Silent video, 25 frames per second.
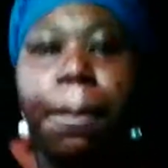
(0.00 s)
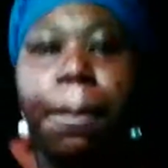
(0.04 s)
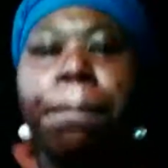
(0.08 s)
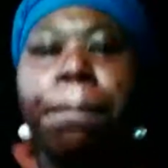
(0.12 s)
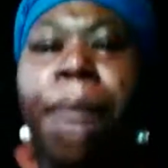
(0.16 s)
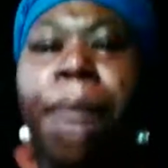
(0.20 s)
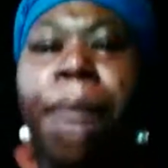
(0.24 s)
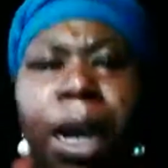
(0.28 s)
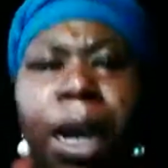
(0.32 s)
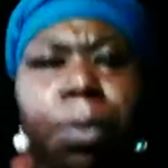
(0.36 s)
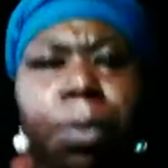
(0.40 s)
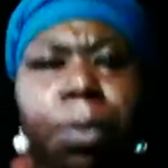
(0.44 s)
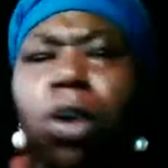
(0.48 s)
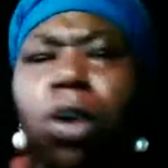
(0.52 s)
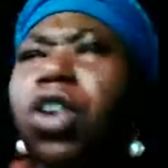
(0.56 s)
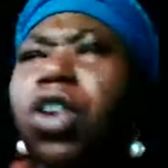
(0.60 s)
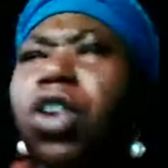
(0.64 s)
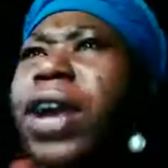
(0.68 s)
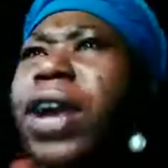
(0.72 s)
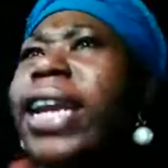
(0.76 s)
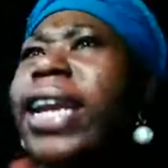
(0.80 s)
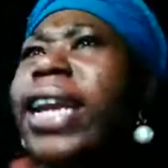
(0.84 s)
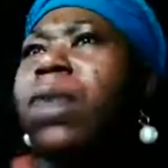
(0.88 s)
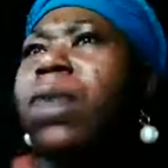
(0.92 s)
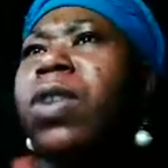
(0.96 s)
Minimal
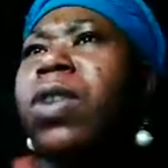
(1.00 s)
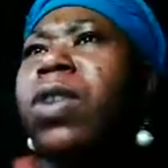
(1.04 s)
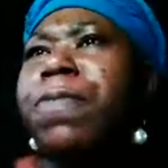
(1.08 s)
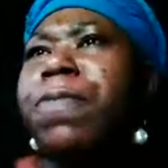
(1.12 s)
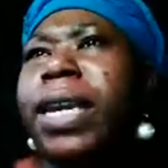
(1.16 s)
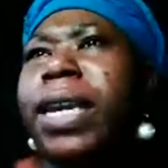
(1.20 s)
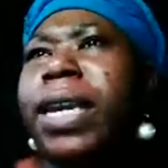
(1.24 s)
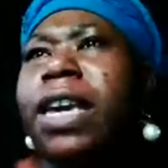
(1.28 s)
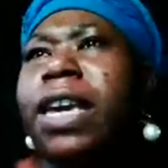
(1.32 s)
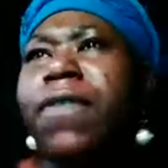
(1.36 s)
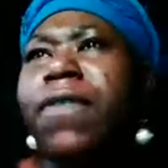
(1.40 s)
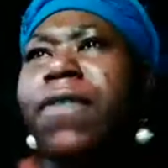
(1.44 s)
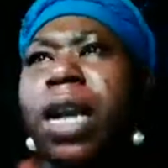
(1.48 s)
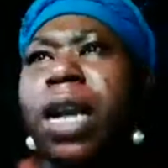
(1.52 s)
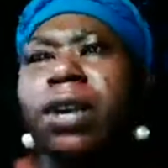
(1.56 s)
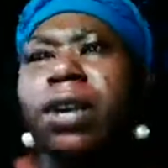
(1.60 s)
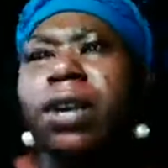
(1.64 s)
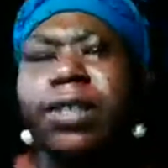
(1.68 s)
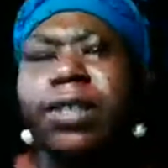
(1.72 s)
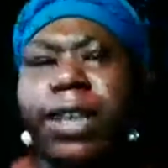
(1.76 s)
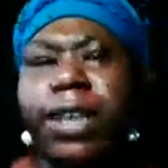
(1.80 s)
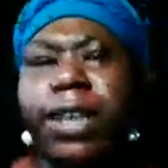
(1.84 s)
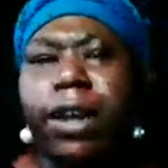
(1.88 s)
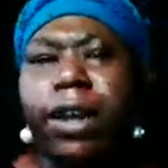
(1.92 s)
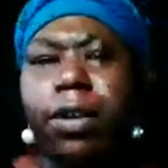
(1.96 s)
credit we've been giving
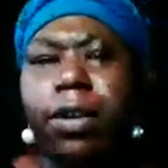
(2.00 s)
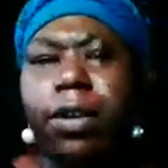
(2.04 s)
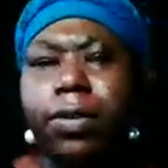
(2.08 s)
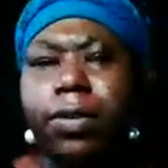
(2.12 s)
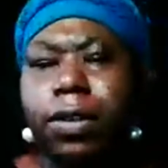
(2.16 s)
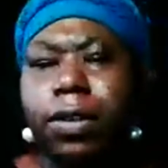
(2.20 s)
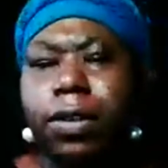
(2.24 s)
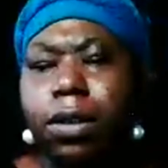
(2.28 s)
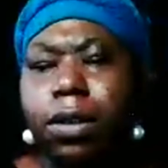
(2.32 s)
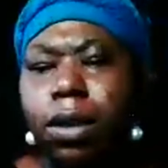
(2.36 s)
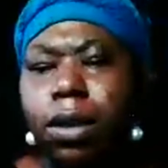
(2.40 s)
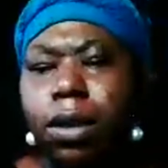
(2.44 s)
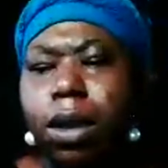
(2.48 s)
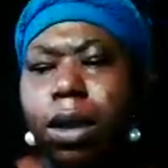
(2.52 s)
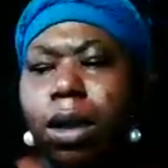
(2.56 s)
ourselves.